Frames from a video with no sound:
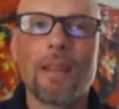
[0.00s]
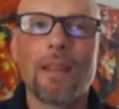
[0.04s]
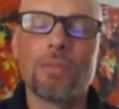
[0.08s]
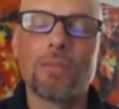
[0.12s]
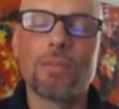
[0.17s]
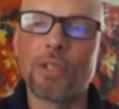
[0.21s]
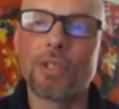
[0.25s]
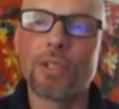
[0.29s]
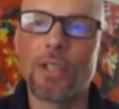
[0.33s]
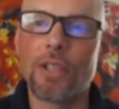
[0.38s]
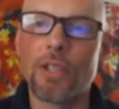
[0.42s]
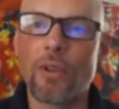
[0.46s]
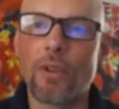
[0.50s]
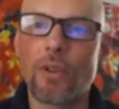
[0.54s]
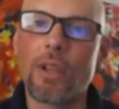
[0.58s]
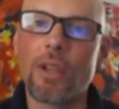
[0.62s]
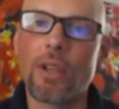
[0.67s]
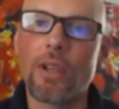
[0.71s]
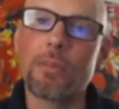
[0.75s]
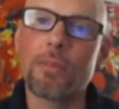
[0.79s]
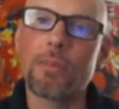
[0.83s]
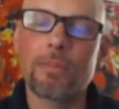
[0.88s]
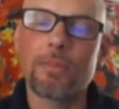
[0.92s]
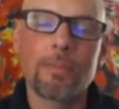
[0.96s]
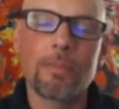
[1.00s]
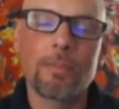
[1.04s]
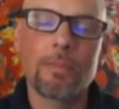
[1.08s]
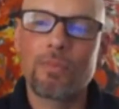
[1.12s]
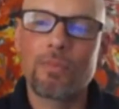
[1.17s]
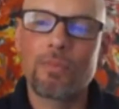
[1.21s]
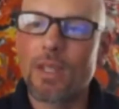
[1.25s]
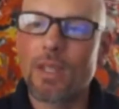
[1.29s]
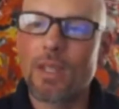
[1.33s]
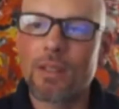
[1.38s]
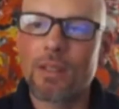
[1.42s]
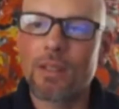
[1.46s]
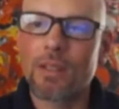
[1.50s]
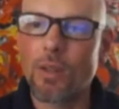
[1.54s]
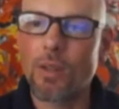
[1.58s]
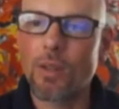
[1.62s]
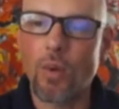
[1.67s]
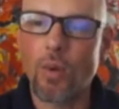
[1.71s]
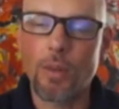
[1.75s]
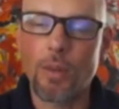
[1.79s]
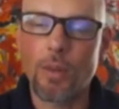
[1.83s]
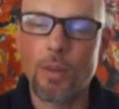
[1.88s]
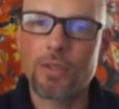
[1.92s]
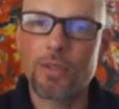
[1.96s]
believer in
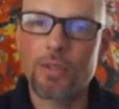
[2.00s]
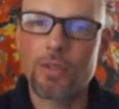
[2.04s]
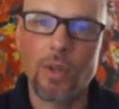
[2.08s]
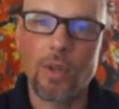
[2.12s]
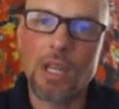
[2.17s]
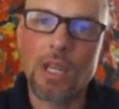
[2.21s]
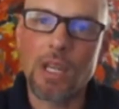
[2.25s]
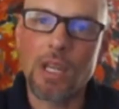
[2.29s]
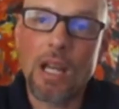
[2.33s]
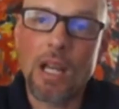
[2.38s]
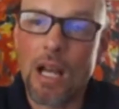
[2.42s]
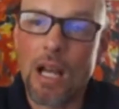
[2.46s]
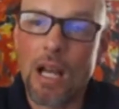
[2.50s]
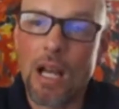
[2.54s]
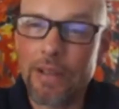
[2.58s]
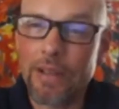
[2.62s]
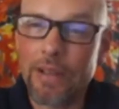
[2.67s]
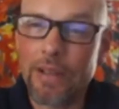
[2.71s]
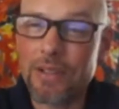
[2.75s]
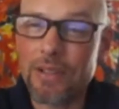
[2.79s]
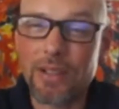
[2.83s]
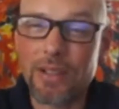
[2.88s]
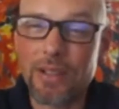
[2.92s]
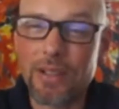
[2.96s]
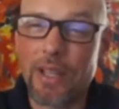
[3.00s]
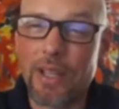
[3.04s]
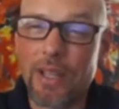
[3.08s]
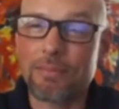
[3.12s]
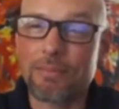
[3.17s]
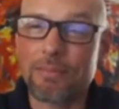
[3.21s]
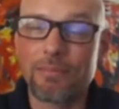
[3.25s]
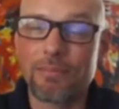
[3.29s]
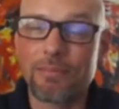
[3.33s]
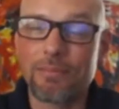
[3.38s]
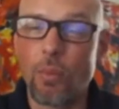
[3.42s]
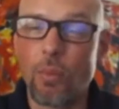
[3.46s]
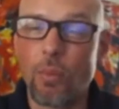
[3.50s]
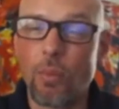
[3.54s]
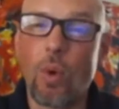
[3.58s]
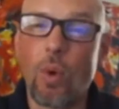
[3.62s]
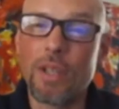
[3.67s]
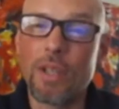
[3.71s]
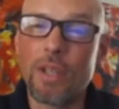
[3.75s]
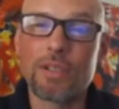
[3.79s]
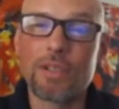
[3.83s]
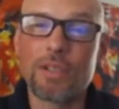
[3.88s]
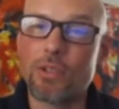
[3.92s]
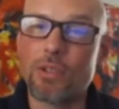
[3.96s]
somewhere between, honestly, like
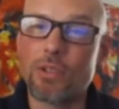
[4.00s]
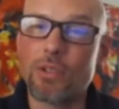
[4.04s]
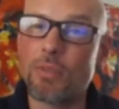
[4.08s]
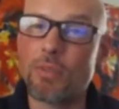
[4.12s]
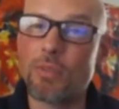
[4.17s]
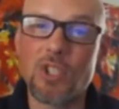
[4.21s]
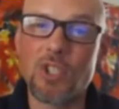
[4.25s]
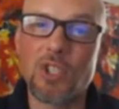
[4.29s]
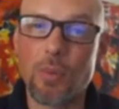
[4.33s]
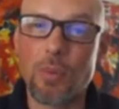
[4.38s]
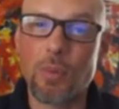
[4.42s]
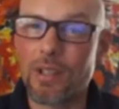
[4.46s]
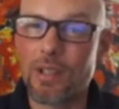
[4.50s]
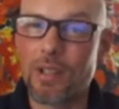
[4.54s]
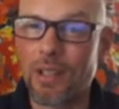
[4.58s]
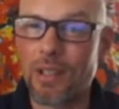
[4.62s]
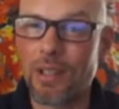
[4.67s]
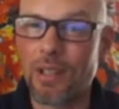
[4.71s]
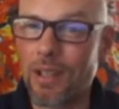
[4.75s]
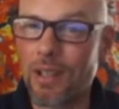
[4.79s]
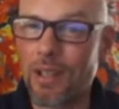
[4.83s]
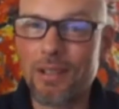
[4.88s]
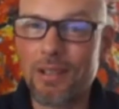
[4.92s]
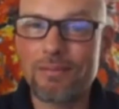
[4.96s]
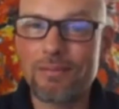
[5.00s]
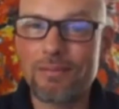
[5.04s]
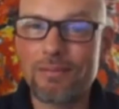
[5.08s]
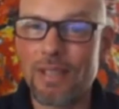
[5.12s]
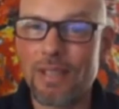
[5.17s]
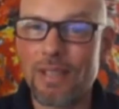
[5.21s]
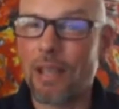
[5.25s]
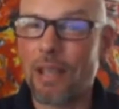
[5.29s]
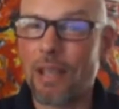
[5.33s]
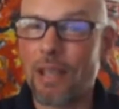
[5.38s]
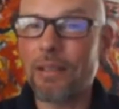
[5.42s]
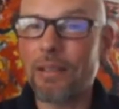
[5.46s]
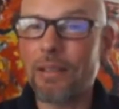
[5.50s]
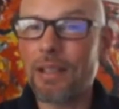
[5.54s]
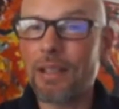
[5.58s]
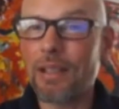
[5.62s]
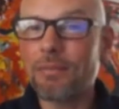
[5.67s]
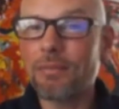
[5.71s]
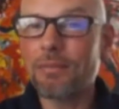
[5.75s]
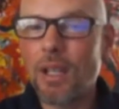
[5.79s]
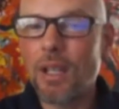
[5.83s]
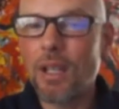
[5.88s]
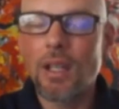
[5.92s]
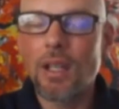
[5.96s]
one to two mgs per kg
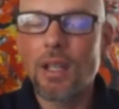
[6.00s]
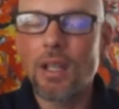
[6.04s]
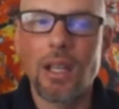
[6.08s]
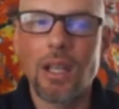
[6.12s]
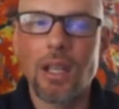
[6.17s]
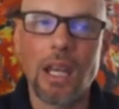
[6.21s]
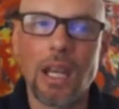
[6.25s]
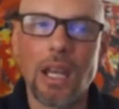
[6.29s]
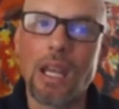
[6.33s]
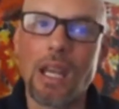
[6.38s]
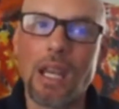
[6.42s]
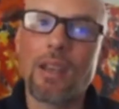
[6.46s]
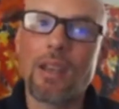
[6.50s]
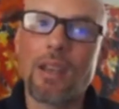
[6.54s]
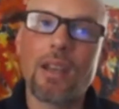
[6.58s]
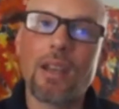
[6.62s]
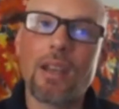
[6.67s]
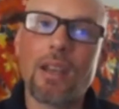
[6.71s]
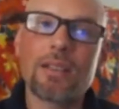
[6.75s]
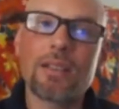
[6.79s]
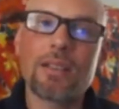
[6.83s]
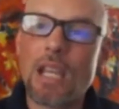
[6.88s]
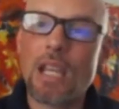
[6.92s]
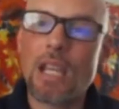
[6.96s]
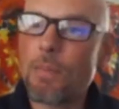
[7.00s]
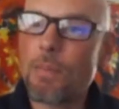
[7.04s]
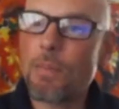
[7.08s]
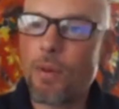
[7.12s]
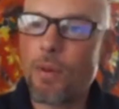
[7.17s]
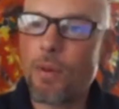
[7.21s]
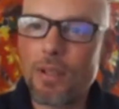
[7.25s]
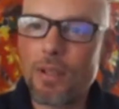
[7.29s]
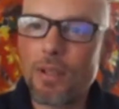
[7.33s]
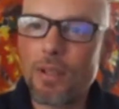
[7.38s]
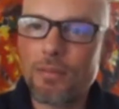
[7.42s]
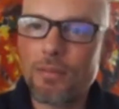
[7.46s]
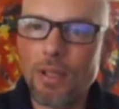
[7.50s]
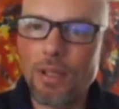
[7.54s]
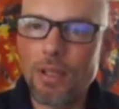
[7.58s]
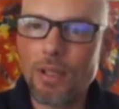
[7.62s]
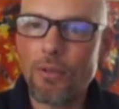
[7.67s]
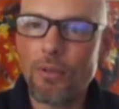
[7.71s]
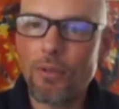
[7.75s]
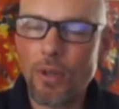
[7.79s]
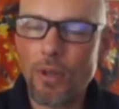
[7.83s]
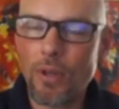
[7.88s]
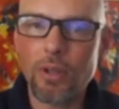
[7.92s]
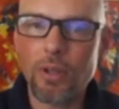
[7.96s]
daily, and uh, taper it, you
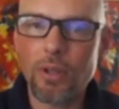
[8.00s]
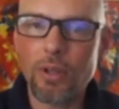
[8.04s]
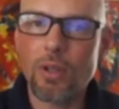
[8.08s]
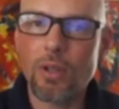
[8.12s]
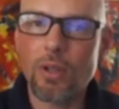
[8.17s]
know, fairly